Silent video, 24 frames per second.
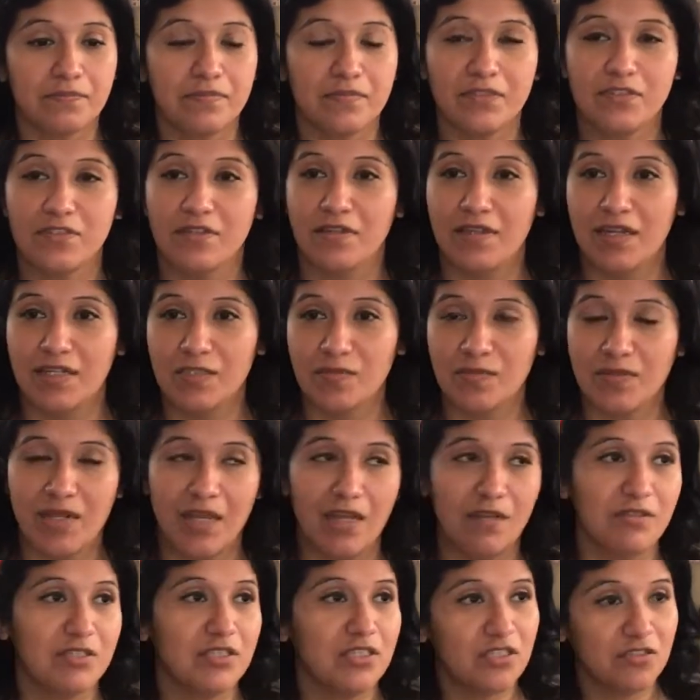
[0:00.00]
So that's what
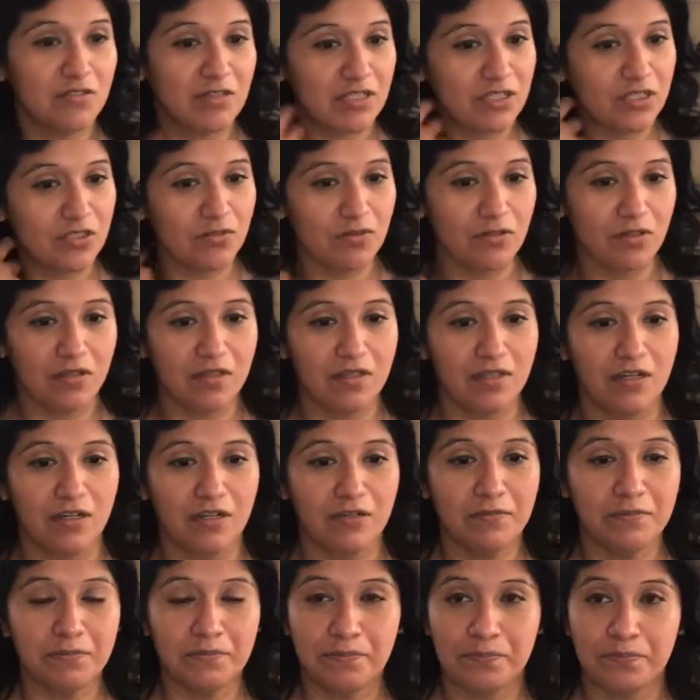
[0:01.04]
I was doing too
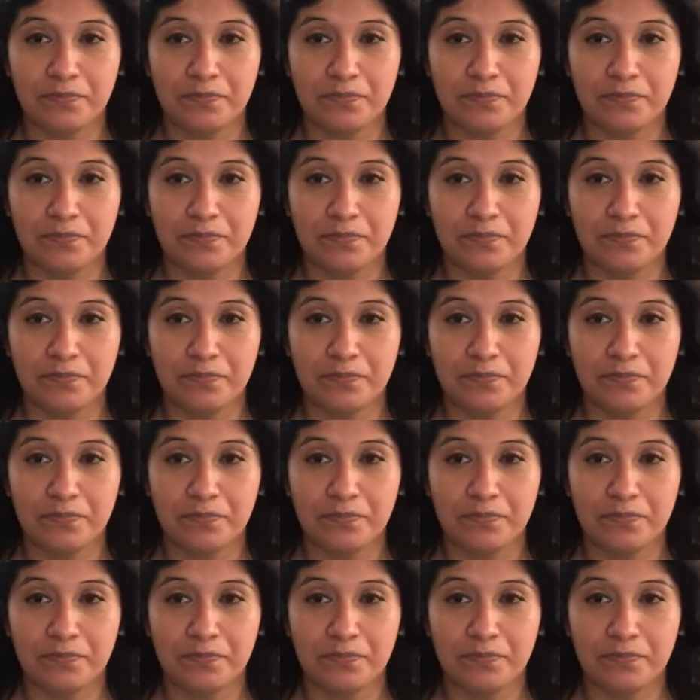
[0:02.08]
earlier.